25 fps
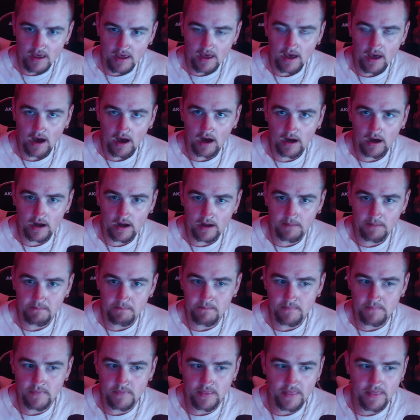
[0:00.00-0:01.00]

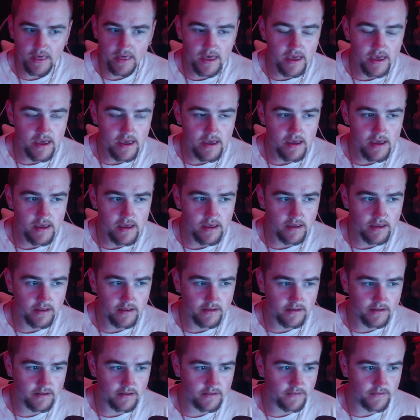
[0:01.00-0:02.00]
the
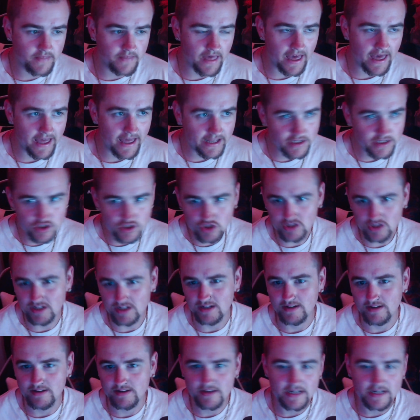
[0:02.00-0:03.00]

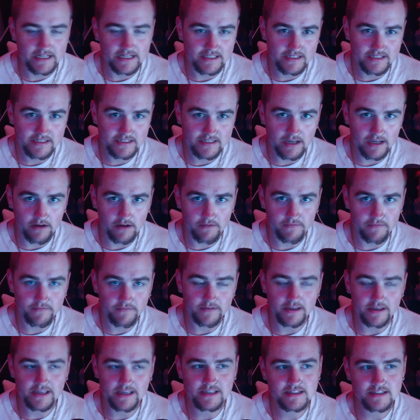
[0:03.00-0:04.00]
engine itself
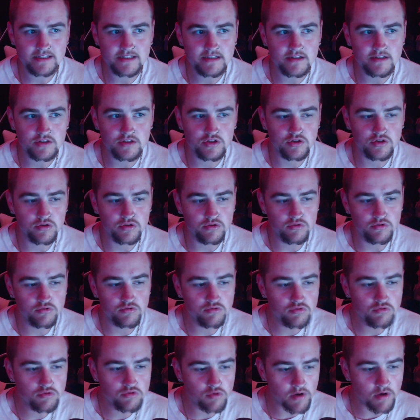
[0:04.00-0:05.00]
isn't
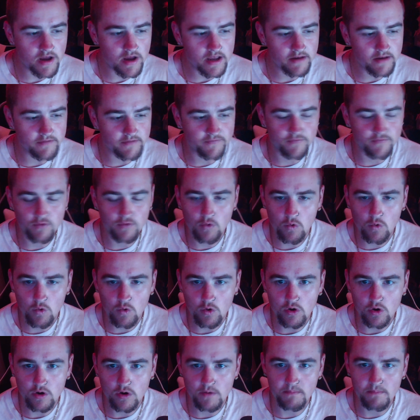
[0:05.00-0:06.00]
too great
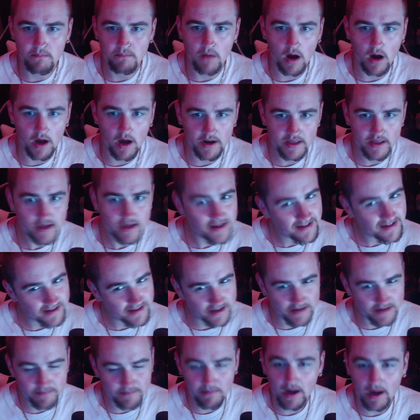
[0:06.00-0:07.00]
for modding,
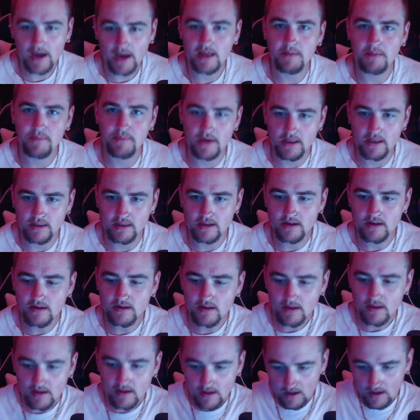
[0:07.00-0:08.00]
in my opinion.
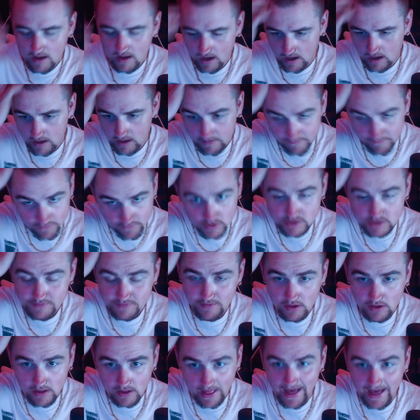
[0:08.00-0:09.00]
First of
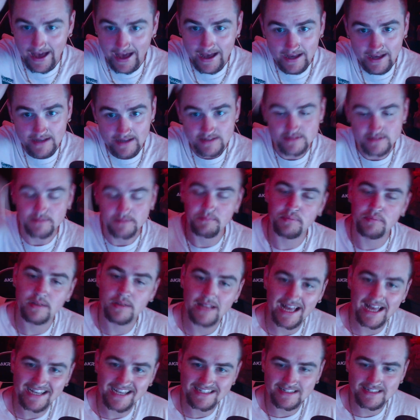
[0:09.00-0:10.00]
all, it has
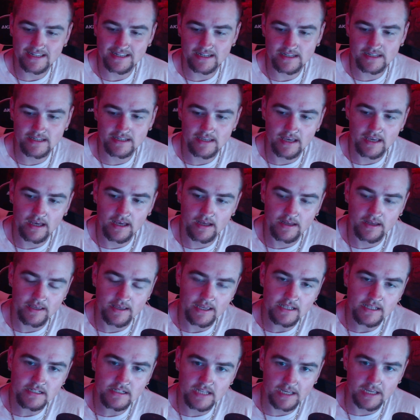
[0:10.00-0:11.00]
plastic
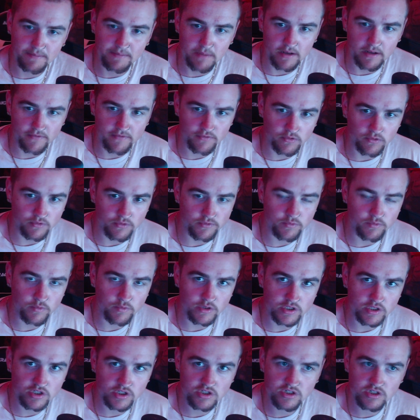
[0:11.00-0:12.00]
intake manifold,
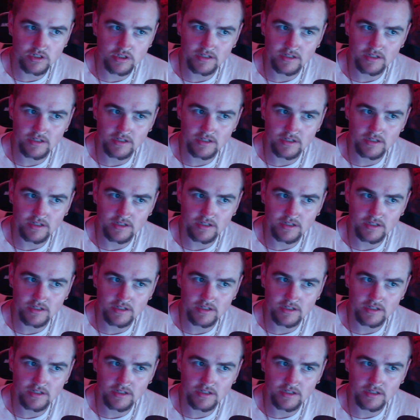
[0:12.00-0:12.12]
which